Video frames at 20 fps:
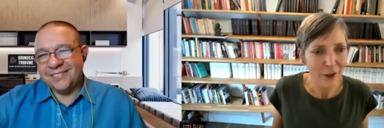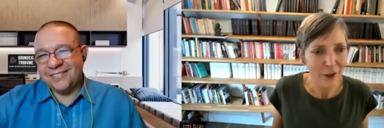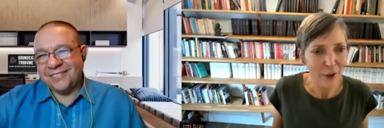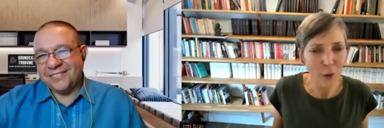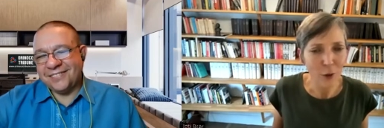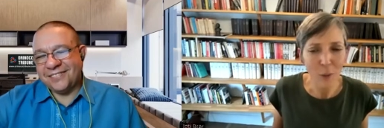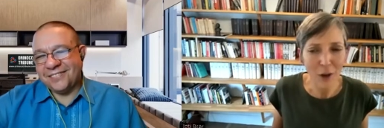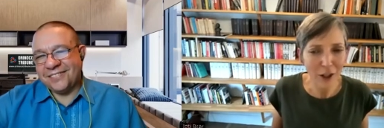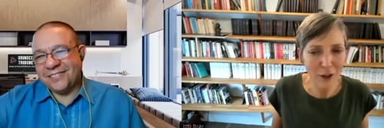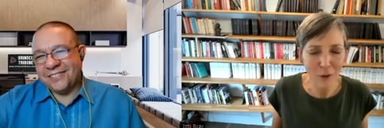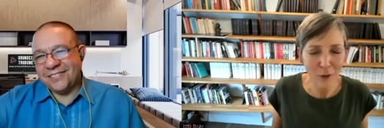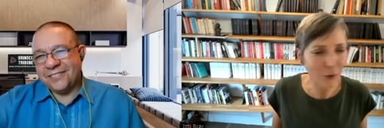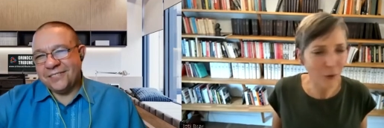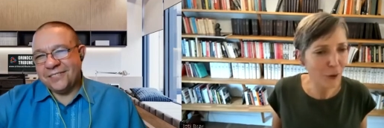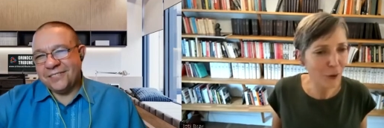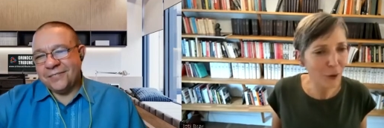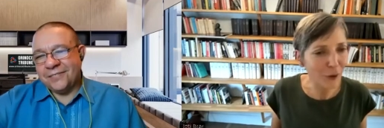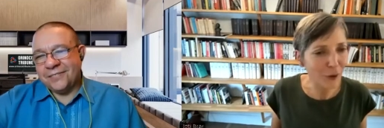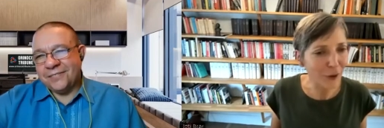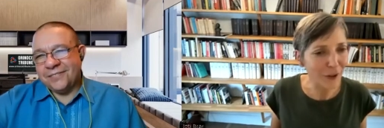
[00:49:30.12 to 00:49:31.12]
Speaker 1: Who are you
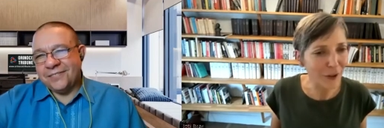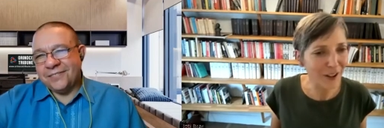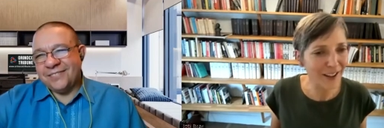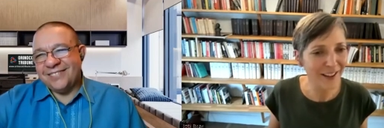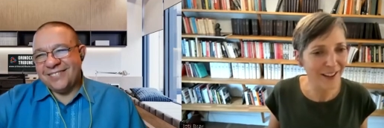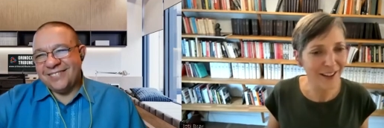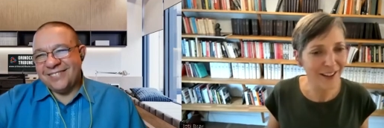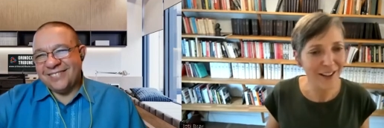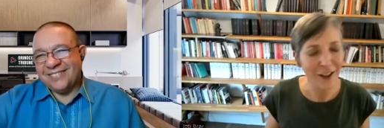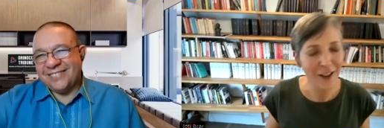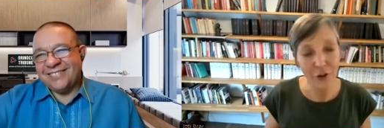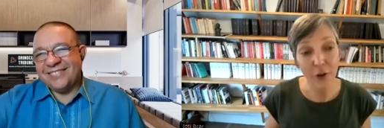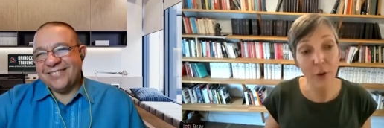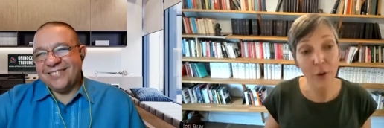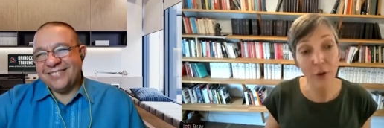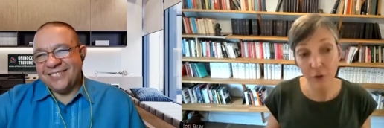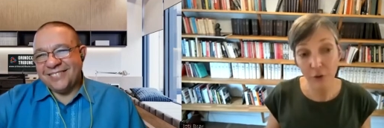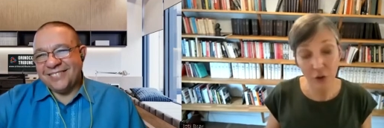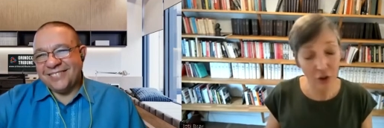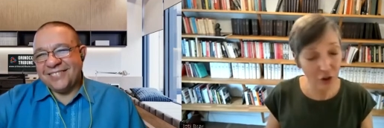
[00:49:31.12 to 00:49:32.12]
for?
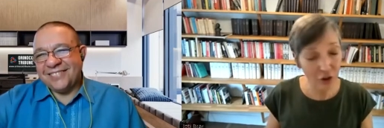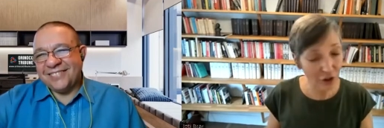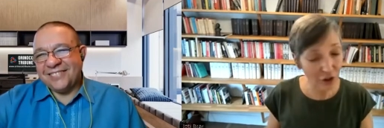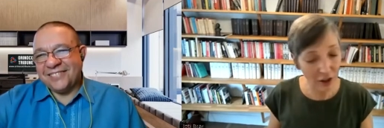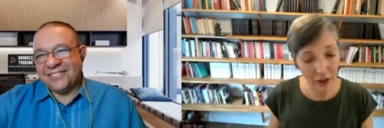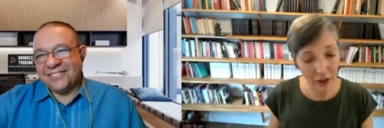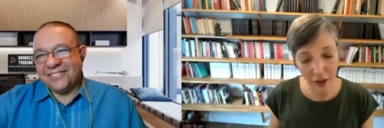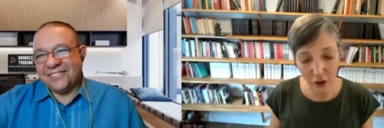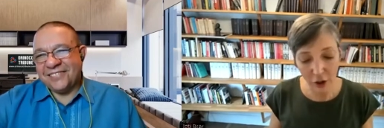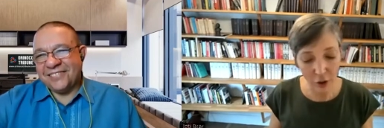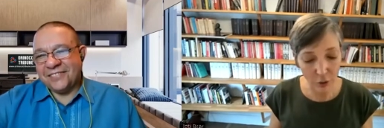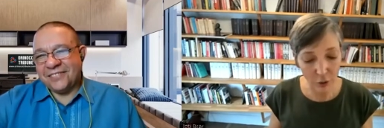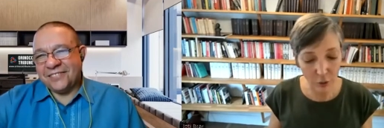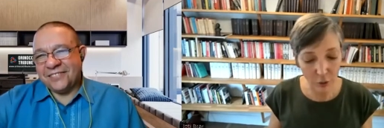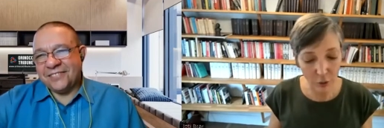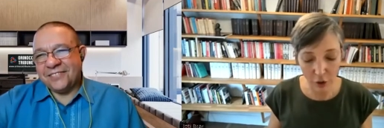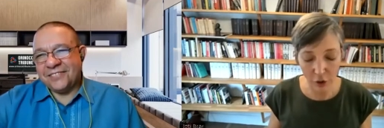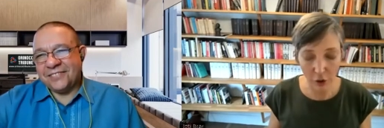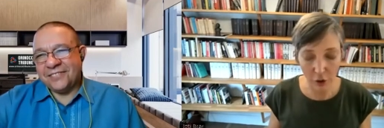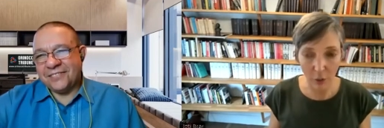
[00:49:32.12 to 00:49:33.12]
So just like
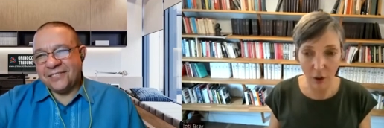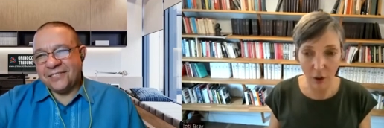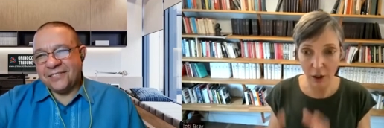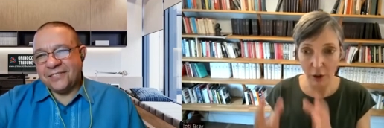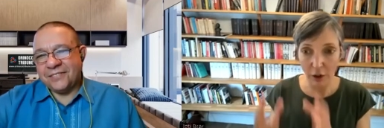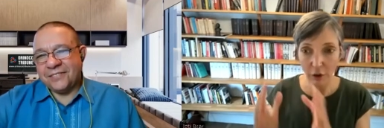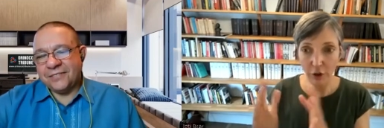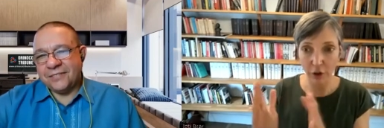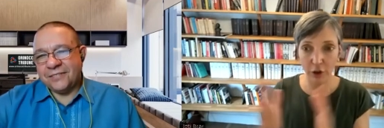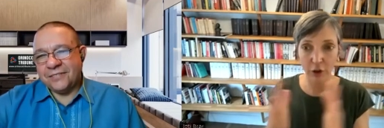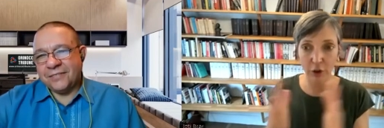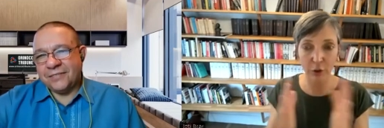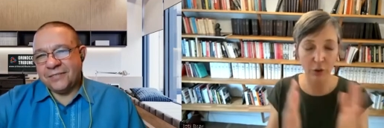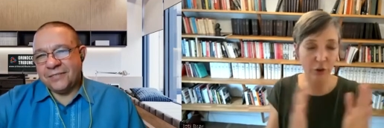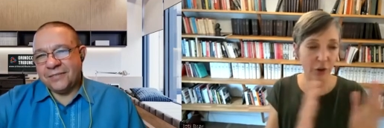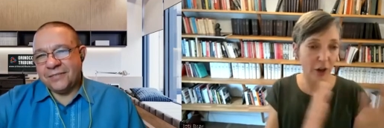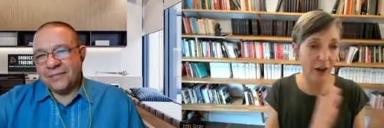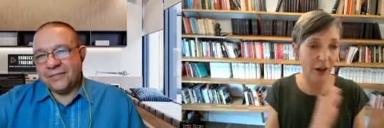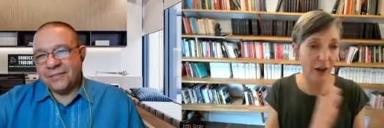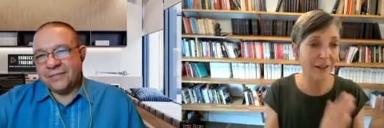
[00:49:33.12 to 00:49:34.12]
you, you know, I look at who
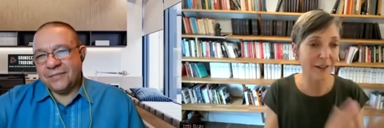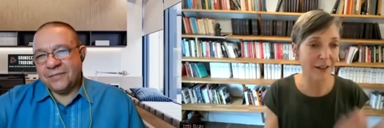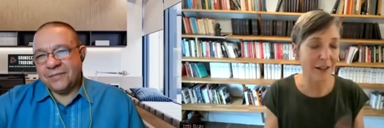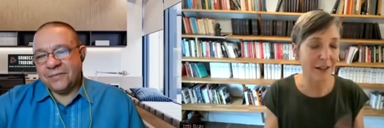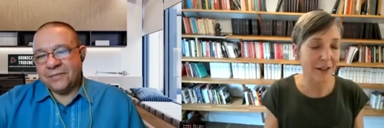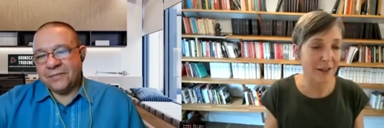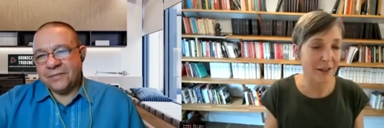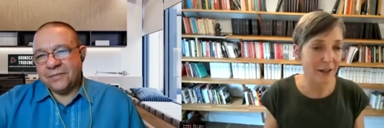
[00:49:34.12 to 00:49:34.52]
signs these